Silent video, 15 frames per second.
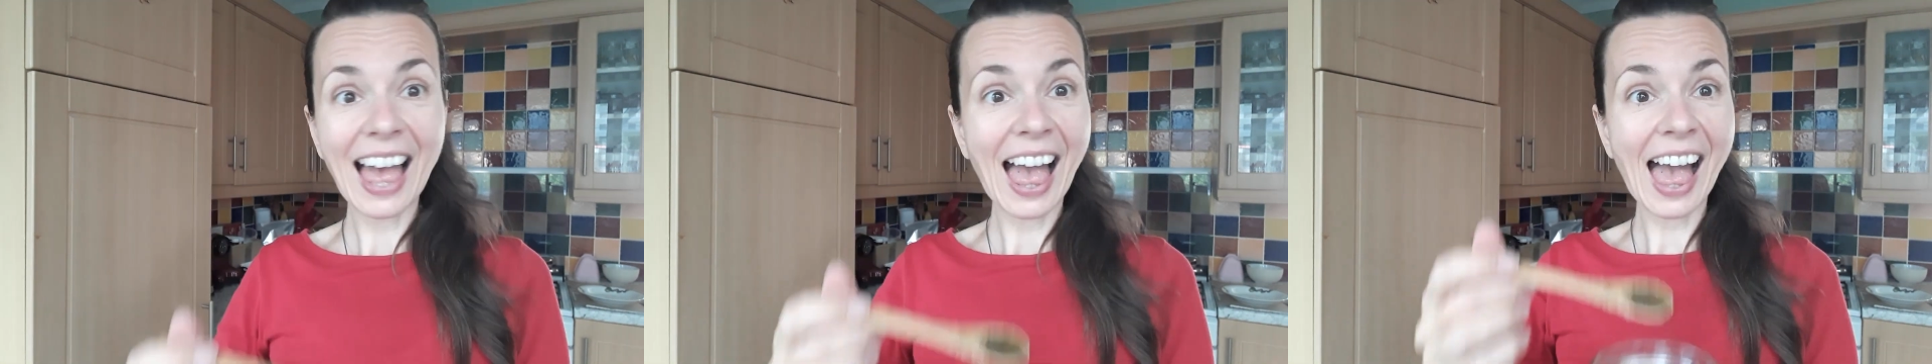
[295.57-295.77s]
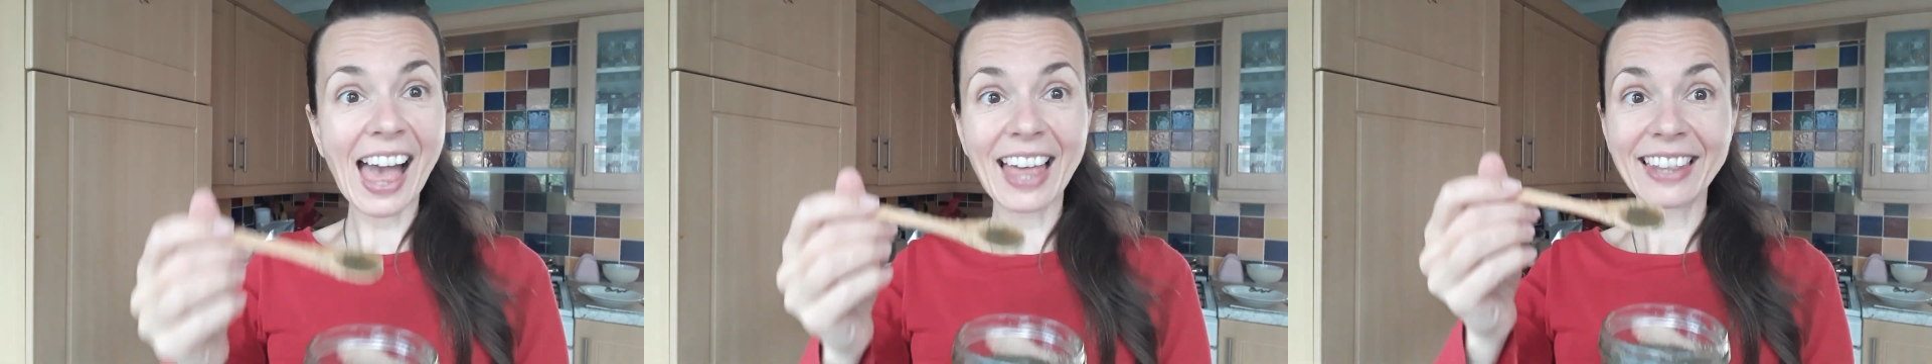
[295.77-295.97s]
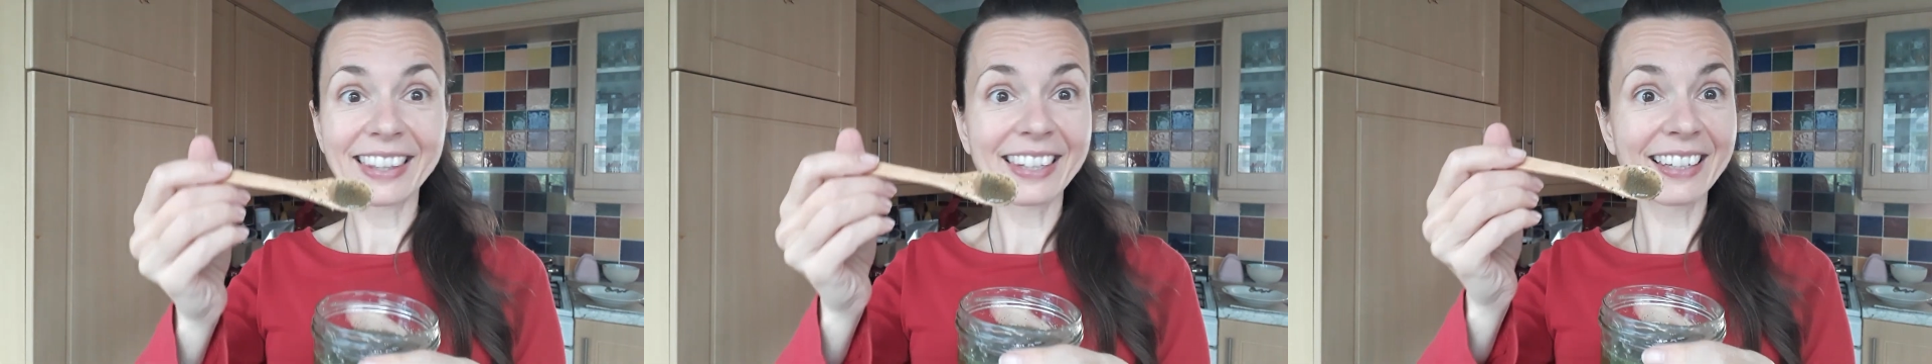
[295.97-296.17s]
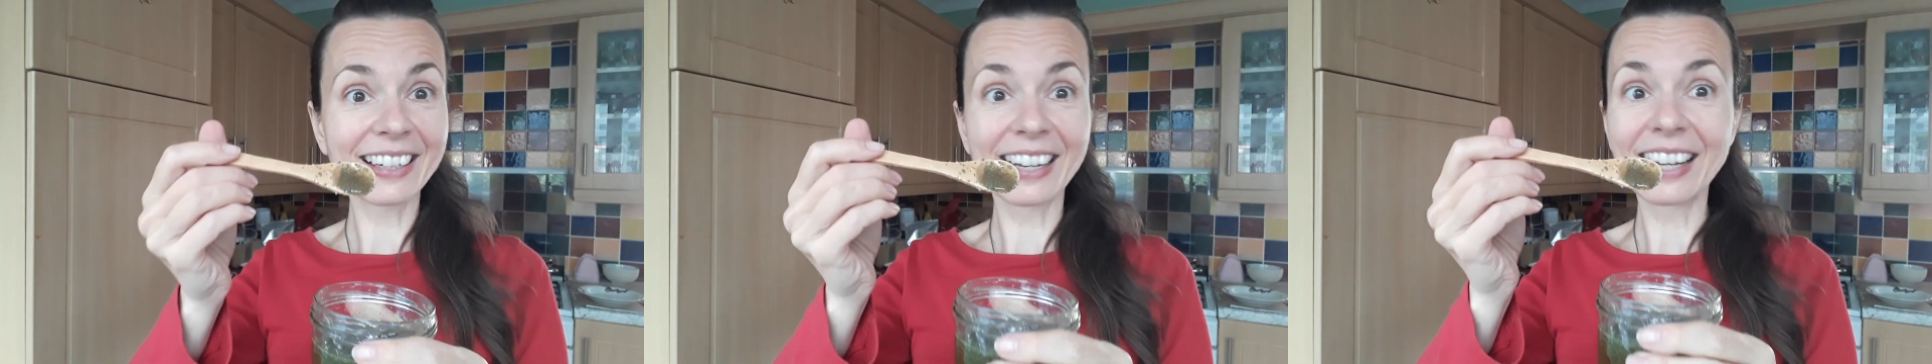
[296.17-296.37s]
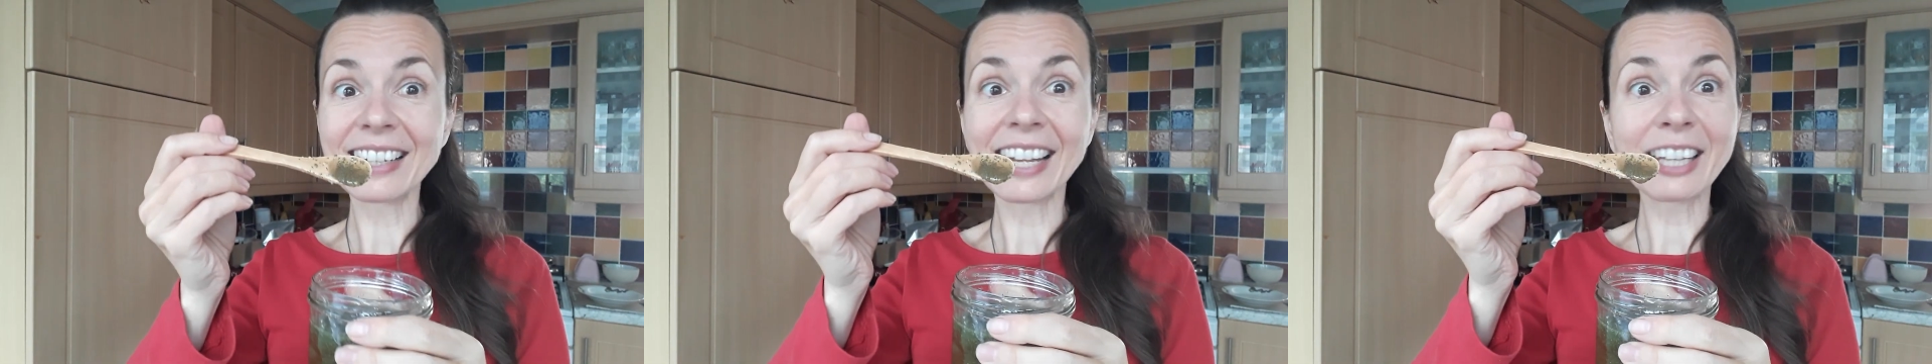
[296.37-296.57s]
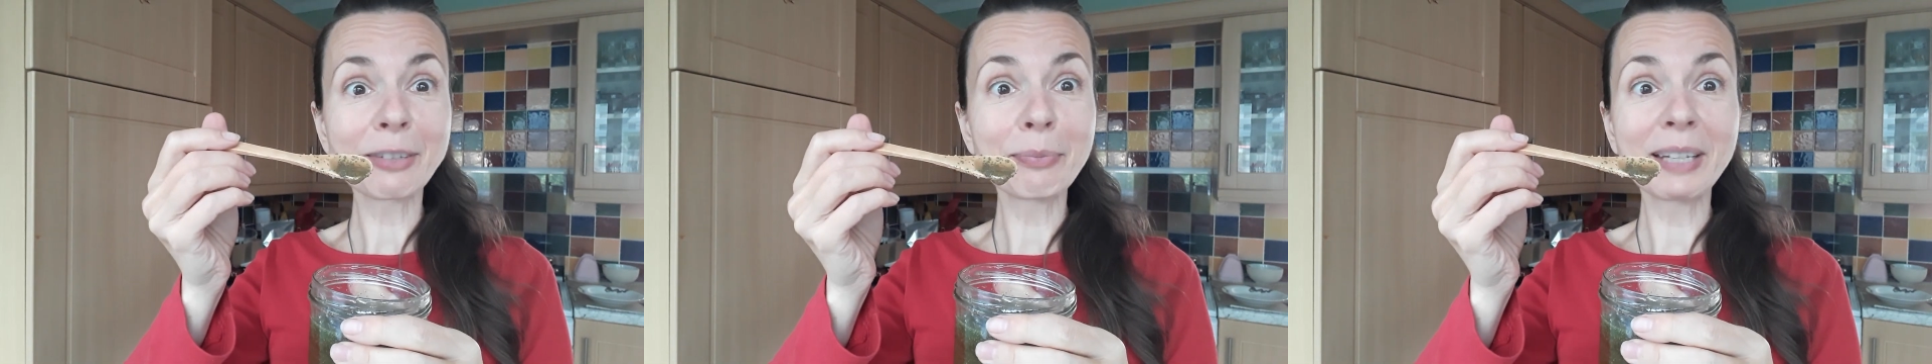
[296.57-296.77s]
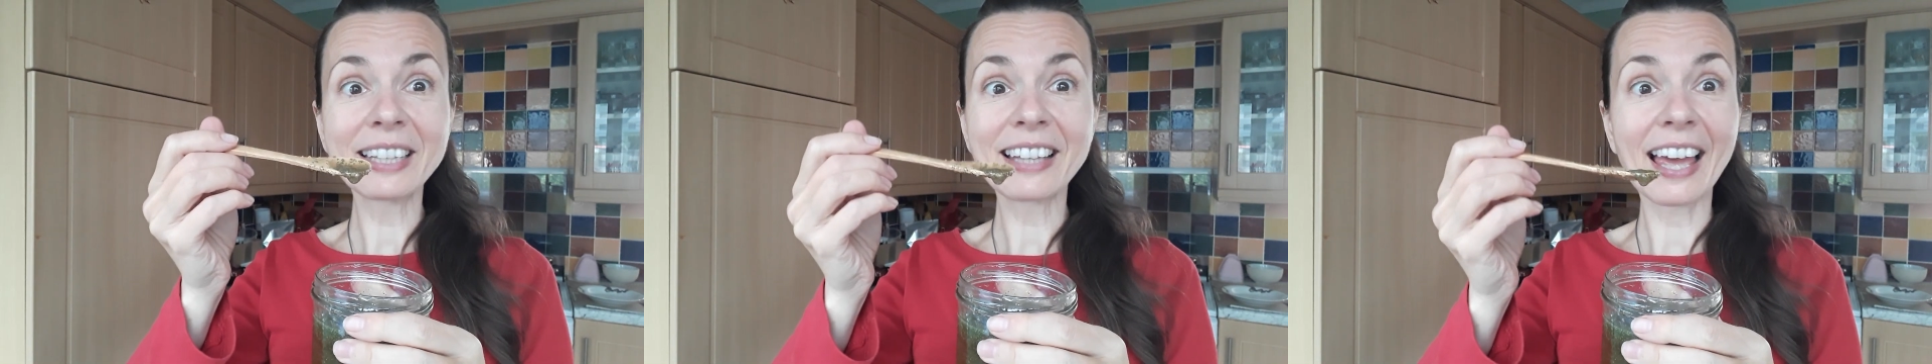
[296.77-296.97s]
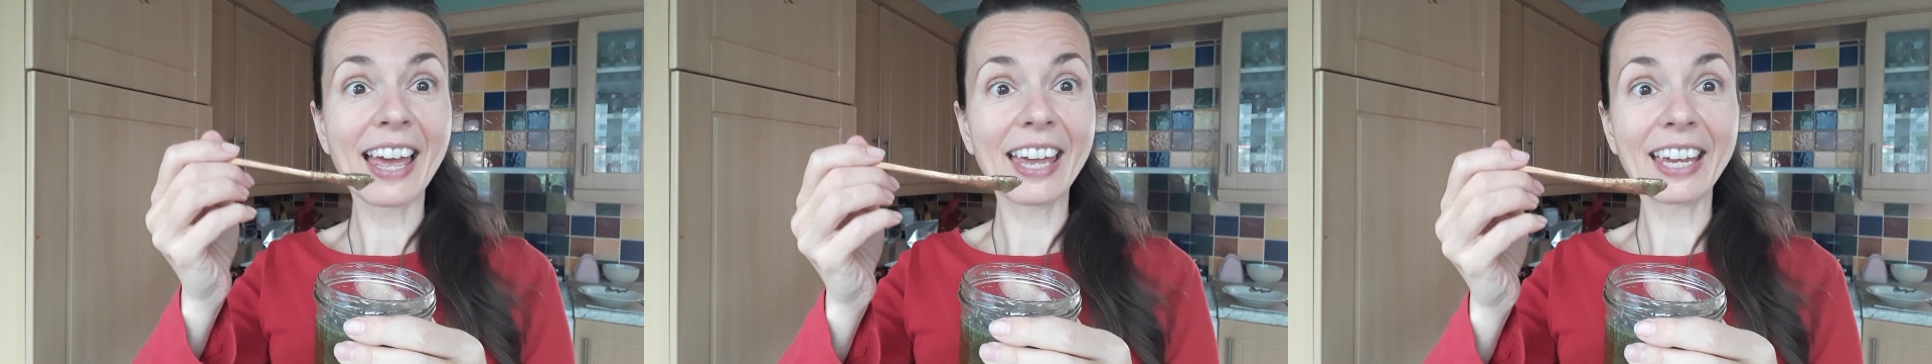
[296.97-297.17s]
And let me
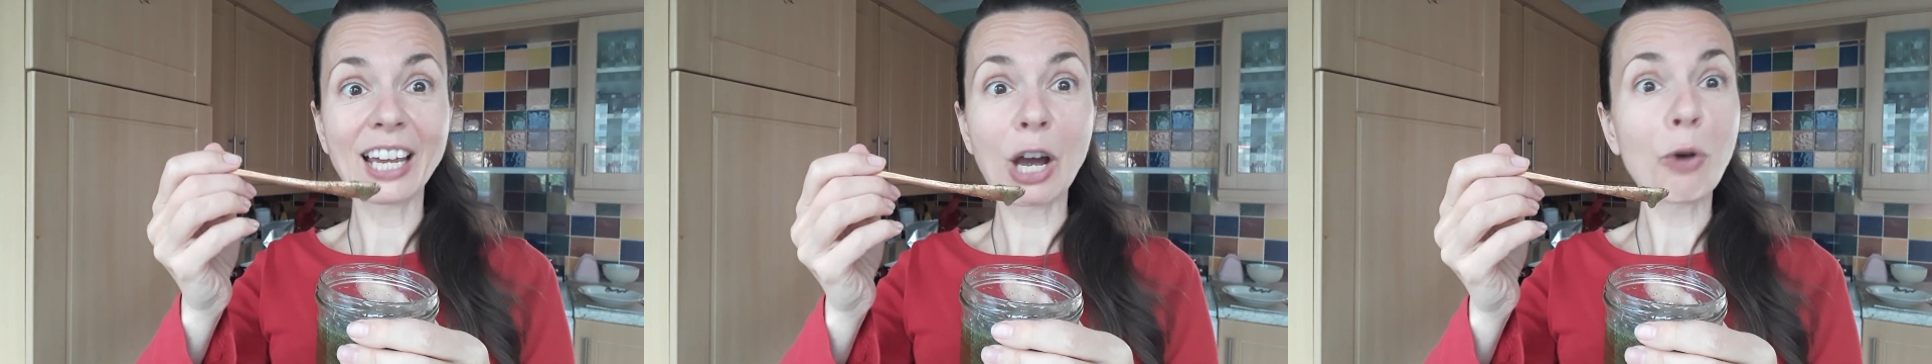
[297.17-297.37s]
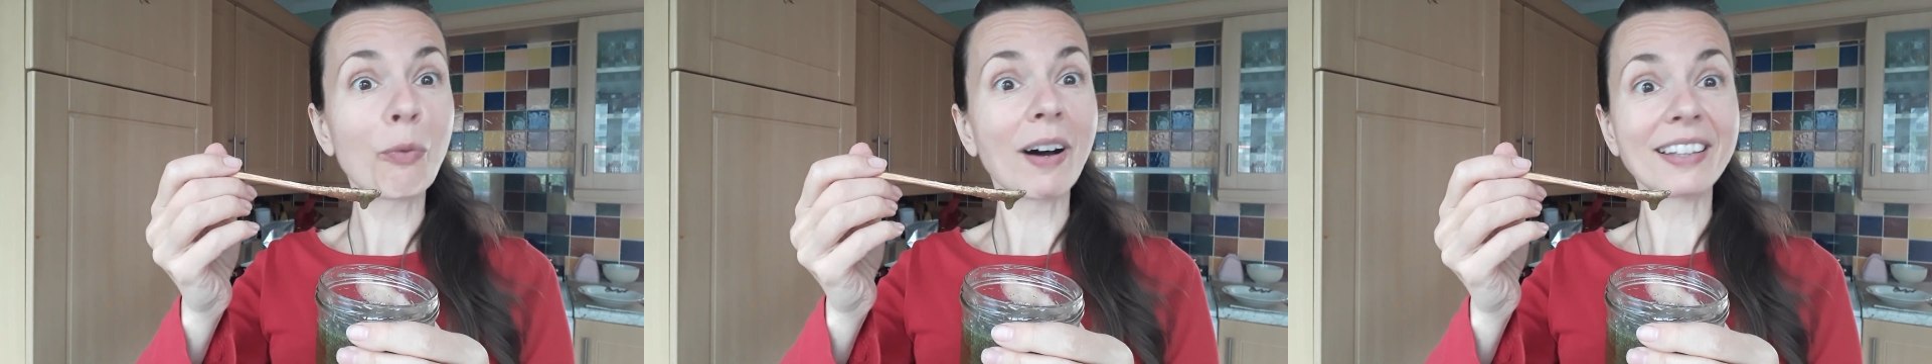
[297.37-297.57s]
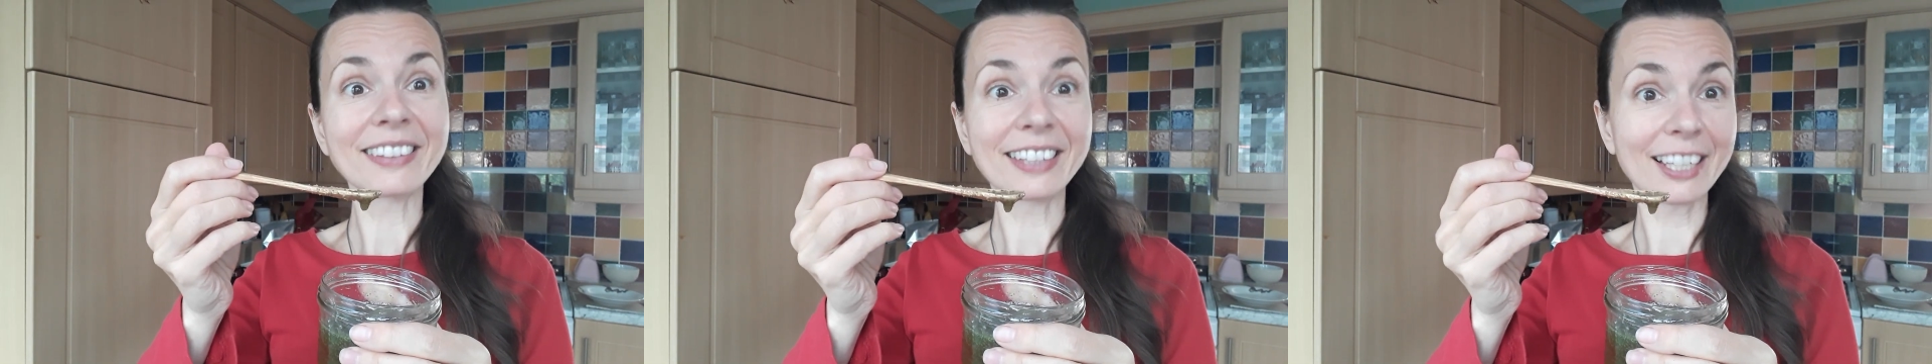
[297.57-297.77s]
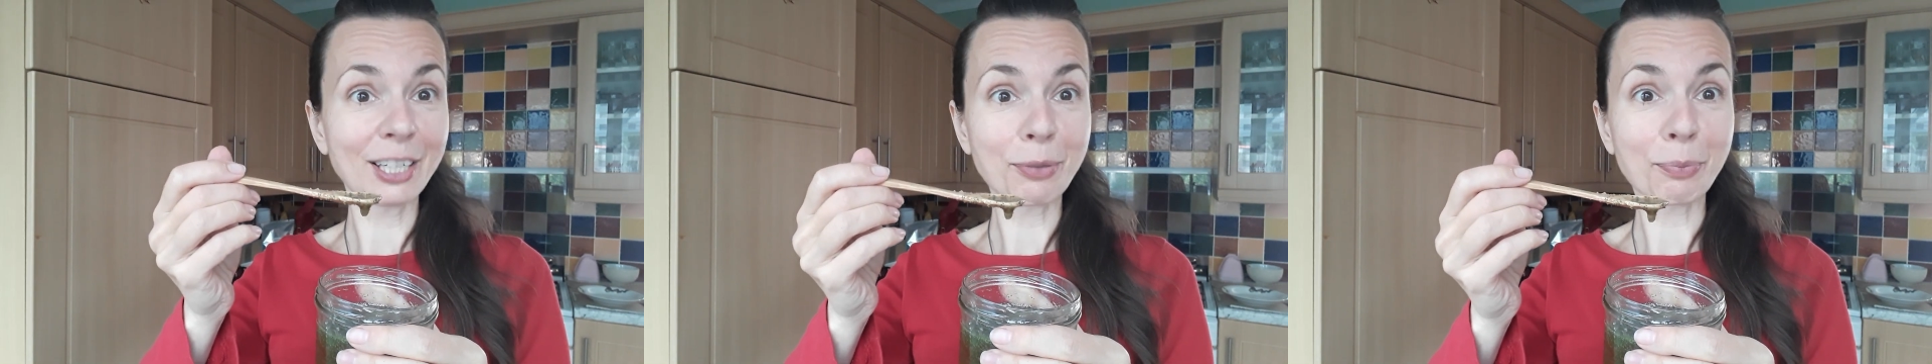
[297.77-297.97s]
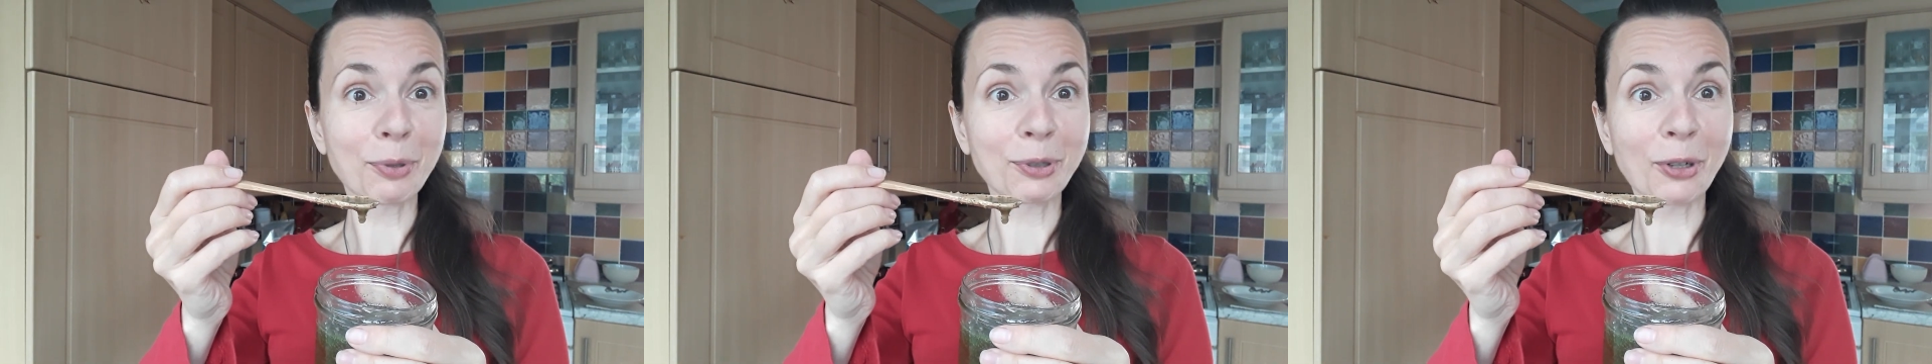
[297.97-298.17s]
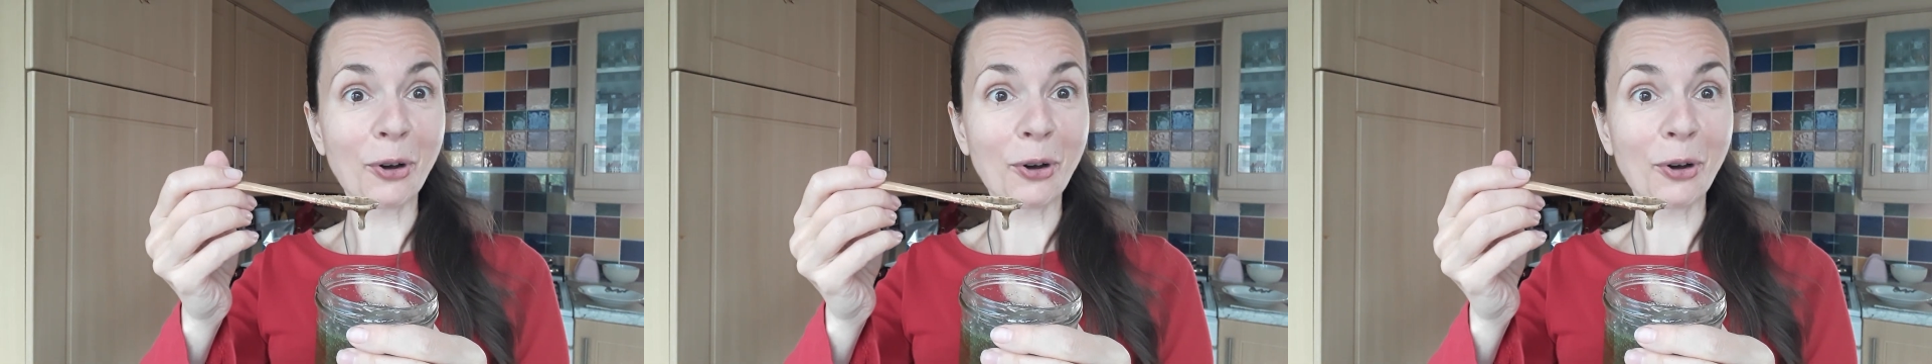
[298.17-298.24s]
take 1 teaspoon